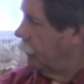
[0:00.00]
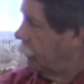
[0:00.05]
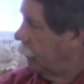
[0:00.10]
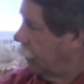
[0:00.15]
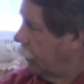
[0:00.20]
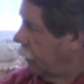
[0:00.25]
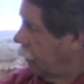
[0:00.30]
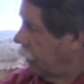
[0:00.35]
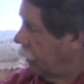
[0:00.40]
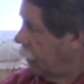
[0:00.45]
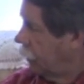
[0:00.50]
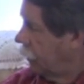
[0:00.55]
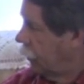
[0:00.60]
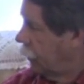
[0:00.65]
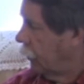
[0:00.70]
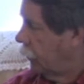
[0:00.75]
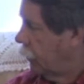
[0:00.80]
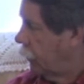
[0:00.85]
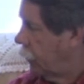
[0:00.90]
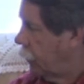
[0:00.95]

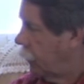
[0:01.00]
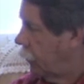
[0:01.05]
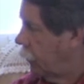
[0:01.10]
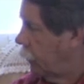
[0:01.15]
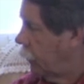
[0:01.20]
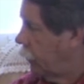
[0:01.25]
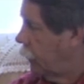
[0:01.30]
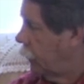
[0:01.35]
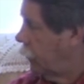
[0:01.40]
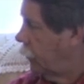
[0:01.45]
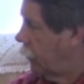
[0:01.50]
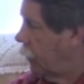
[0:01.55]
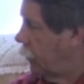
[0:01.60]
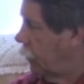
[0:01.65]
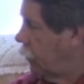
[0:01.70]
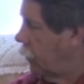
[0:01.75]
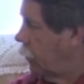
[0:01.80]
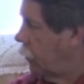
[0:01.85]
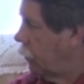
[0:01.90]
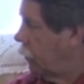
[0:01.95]

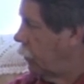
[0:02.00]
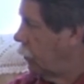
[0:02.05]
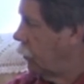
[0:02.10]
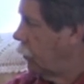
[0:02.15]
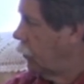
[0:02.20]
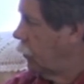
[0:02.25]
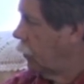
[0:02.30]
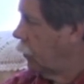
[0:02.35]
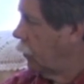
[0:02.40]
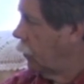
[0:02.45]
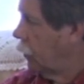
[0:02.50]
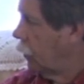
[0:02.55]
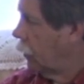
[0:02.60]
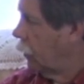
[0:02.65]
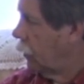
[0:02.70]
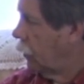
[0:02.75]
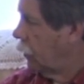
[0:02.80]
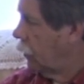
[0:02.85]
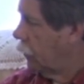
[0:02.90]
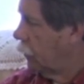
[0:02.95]

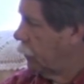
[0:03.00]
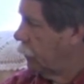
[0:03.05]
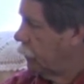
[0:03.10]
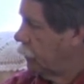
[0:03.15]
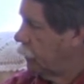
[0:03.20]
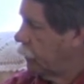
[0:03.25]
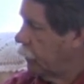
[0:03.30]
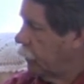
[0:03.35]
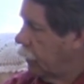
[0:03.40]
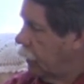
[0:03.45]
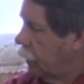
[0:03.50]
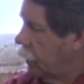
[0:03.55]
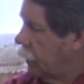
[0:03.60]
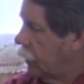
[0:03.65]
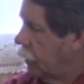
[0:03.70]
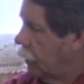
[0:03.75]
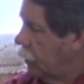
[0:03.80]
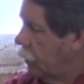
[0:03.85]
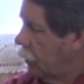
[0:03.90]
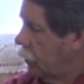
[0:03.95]

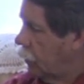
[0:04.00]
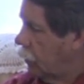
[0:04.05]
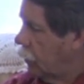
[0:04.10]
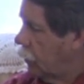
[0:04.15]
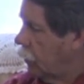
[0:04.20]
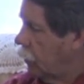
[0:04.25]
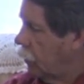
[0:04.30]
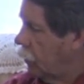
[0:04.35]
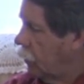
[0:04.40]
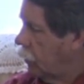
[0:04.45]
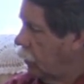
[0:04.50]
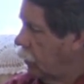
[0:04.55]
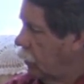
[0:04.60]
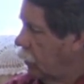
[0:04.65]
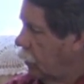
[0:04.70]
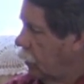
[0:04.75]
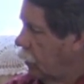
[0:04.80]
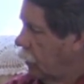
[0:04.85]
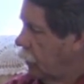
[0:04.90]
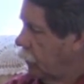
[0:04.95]

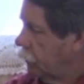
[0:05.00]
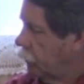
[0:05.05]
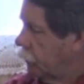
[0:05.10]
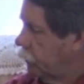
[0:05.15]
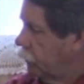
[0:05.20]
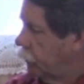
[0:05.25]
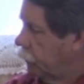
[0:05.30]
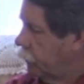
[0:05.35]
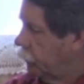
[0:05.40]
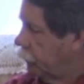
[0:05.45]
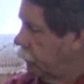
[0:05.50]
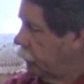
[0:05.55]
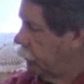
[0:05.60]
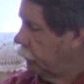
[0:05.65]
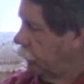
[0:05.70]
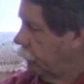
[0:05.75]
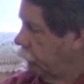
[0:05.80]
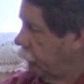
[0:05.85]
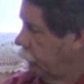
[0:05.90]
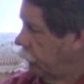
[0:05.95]

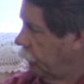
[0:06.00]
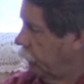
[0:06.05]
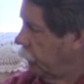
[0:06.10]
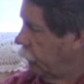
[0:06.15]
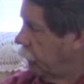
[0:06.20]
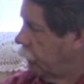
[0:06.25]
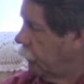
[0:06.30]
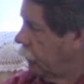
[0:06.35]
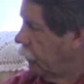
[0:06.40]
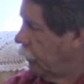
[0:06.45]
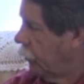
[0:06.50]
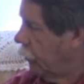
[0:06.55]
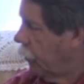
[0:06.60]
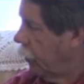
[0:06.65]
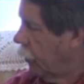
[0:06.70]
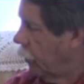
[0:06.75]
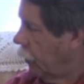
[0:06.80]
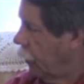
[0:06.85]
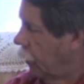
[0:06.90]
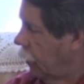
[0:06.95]

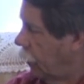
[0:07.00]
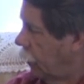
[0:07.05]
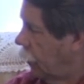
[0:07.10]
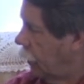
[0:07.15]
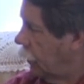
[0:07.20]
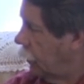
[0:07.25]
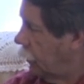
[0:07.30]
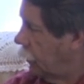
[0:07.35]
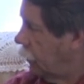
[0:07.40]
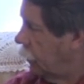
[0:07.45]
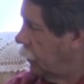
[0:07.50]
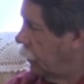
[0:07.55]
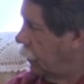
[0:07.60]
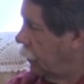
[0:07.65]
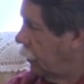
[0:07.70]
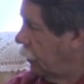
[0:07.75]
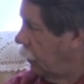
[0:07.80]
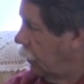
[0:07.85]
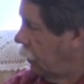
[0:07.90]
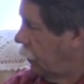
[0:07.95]

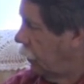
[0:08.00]
(not speaking)